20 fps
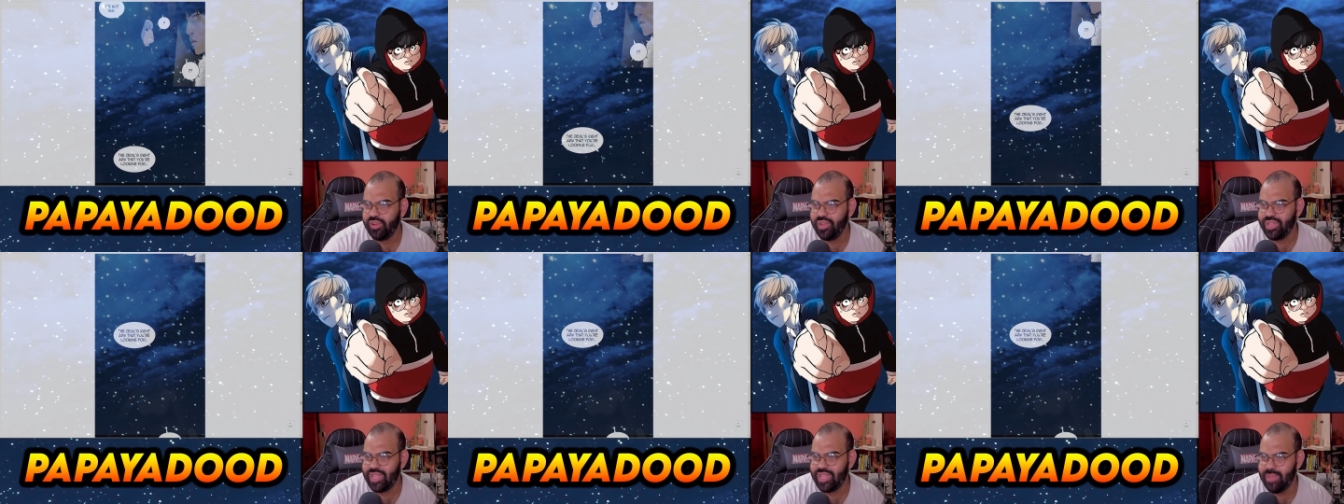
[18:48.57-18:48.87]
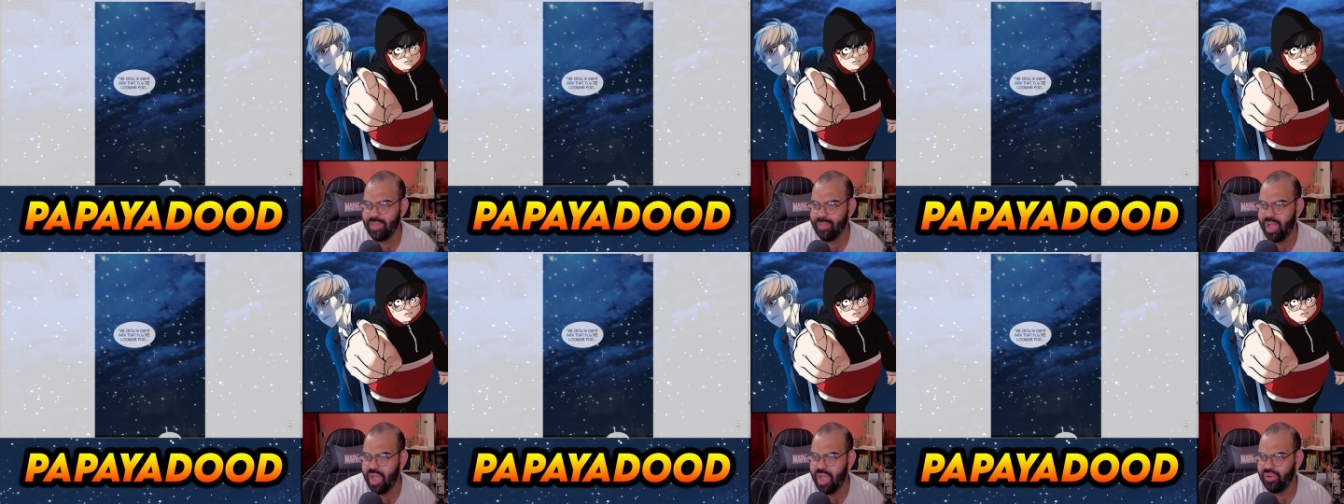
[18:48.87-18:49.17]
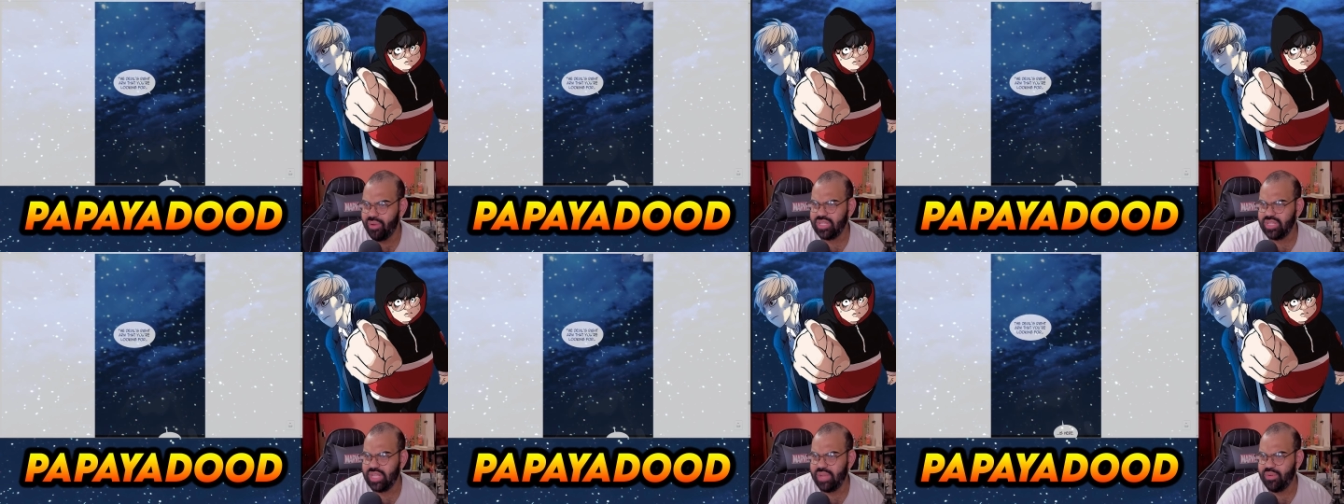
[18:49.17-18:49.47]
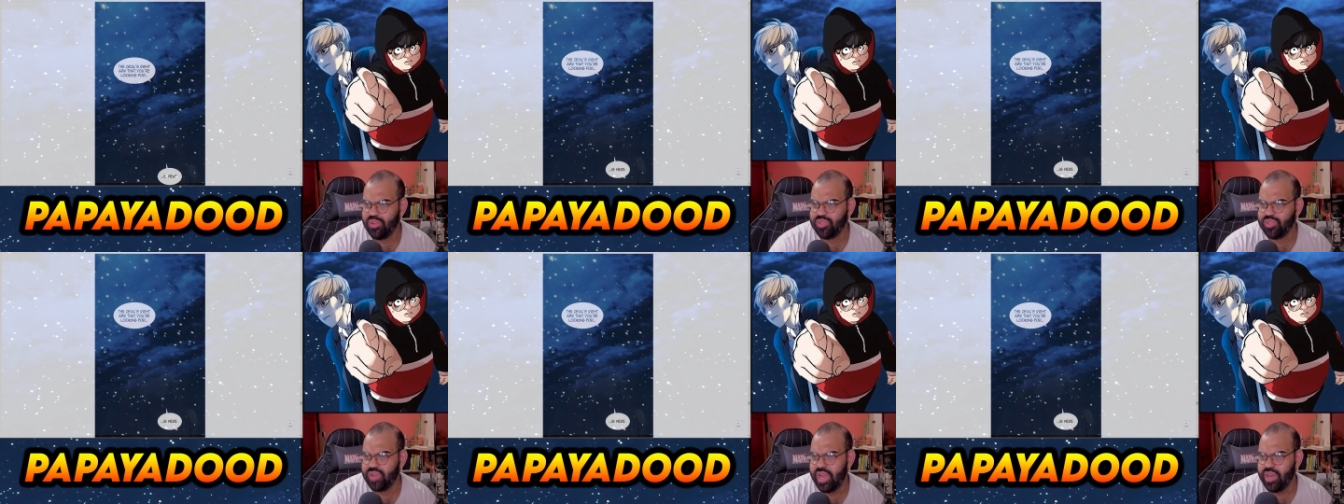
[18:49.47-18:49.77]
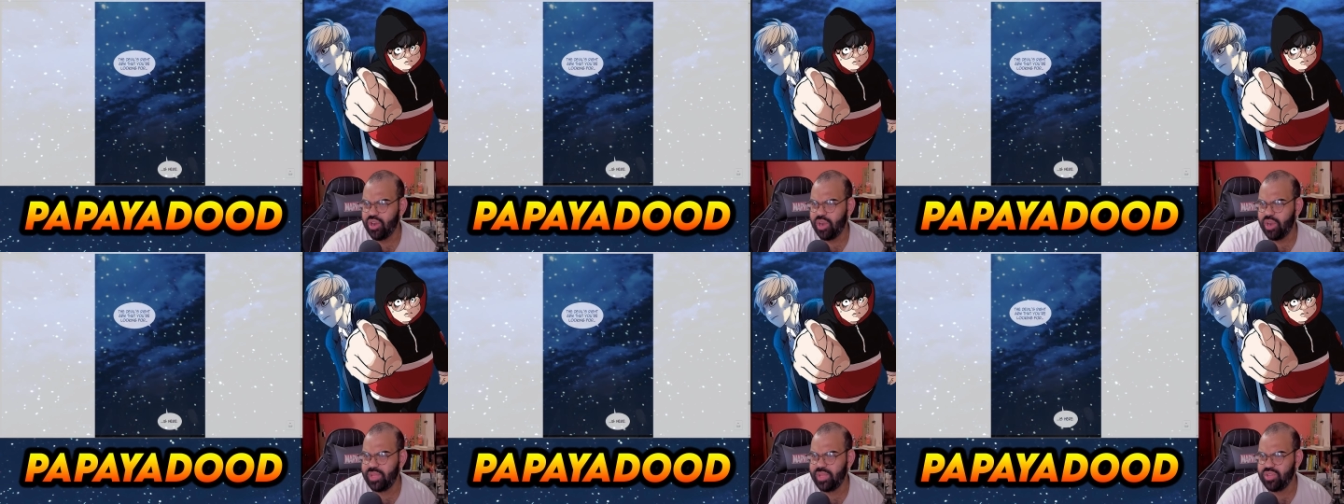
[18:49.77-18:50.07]
It came out? Devil's
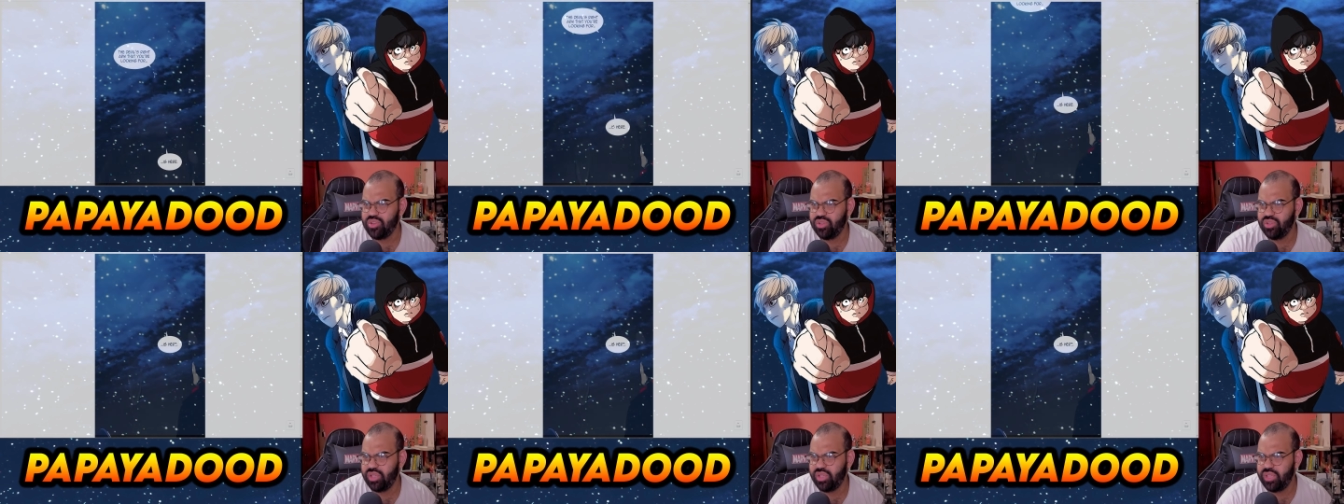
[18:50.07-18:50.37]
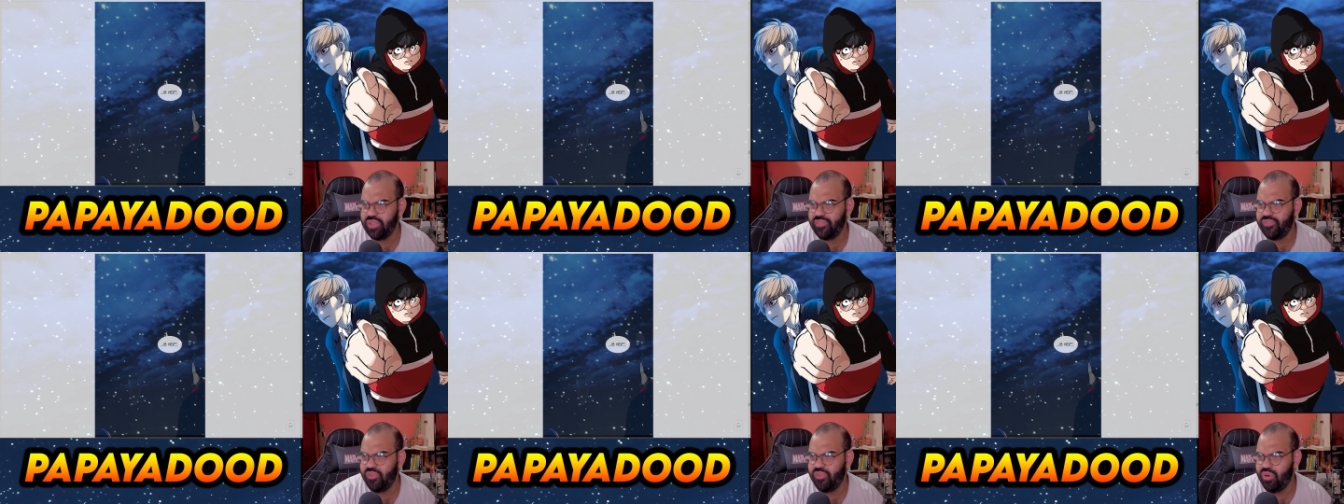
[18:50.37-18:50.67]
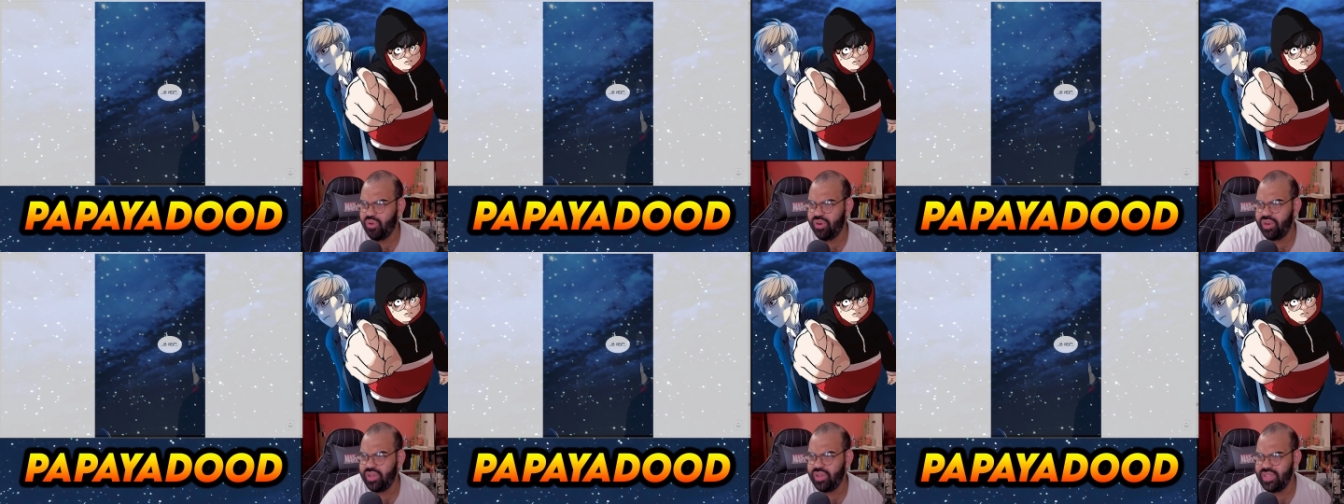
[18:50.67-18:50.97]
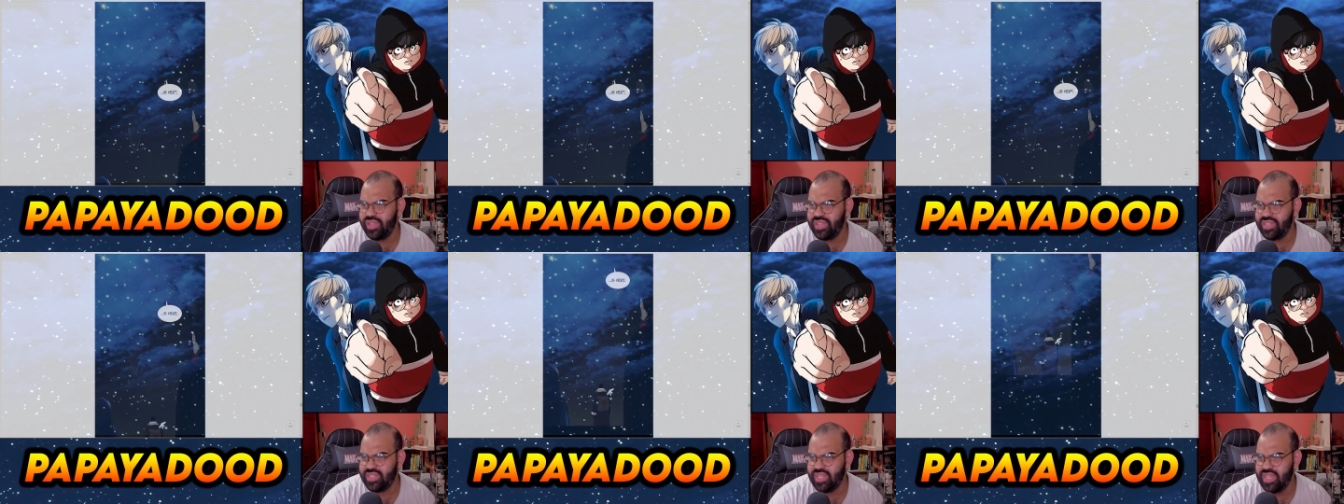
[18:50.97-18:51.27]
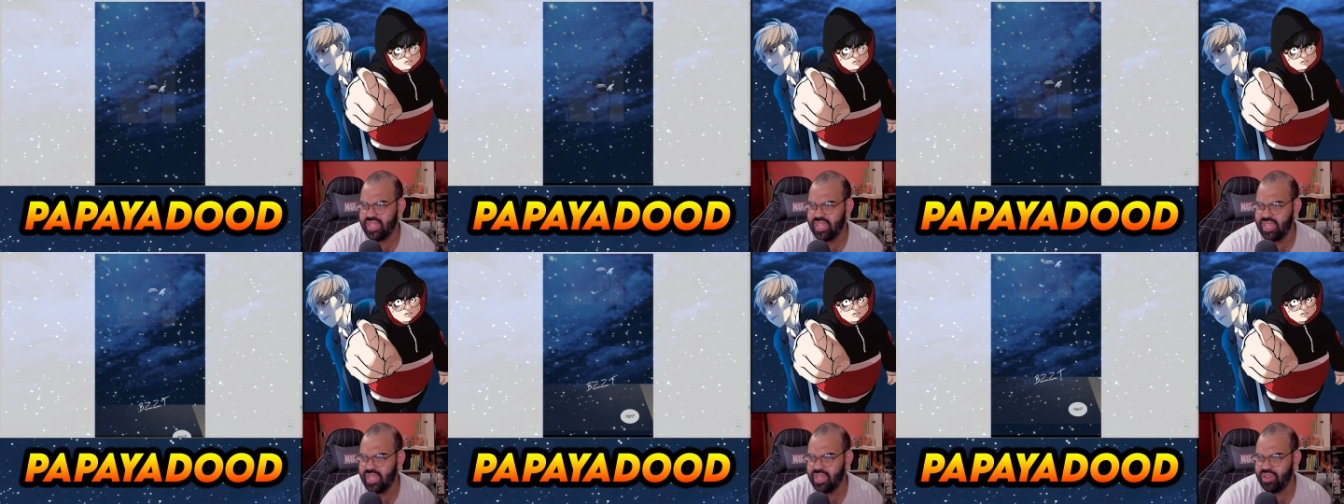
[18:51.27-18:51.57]
Right Arm that you're looking for is
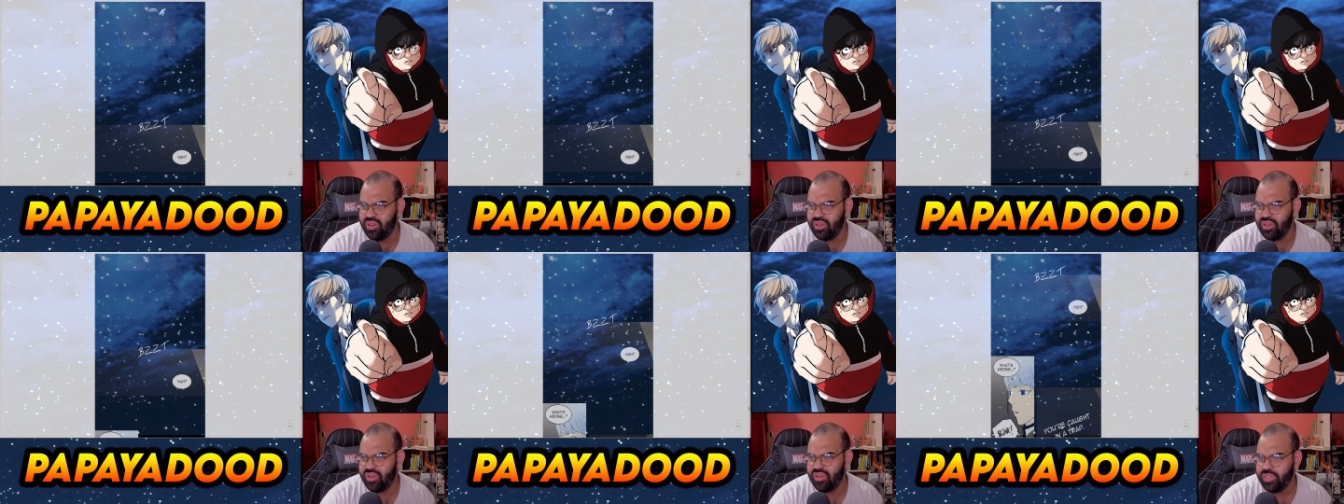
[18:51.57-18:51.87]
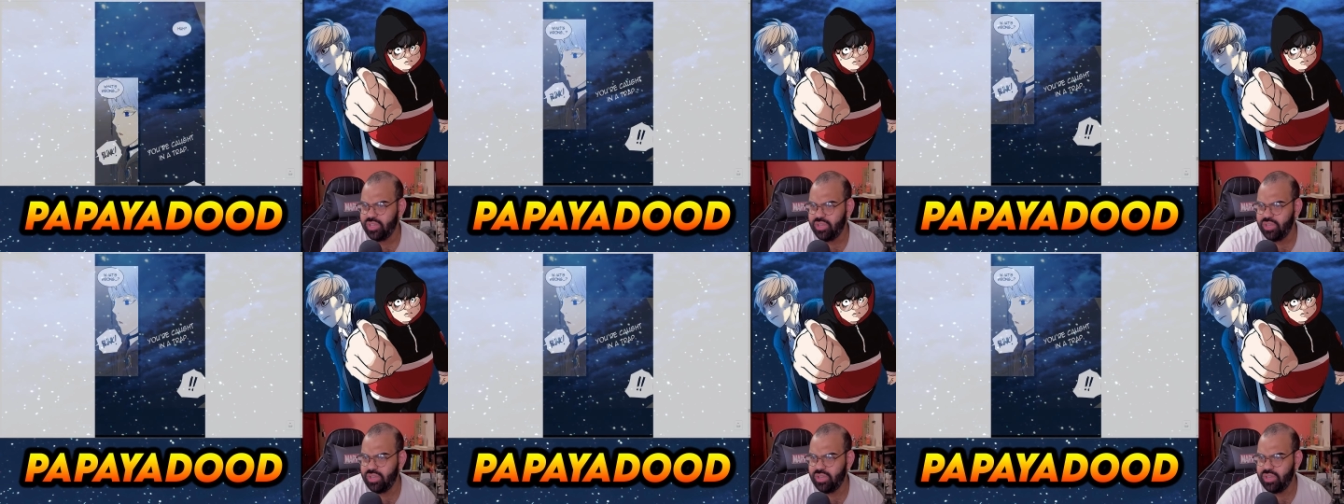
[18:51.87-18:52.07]
here.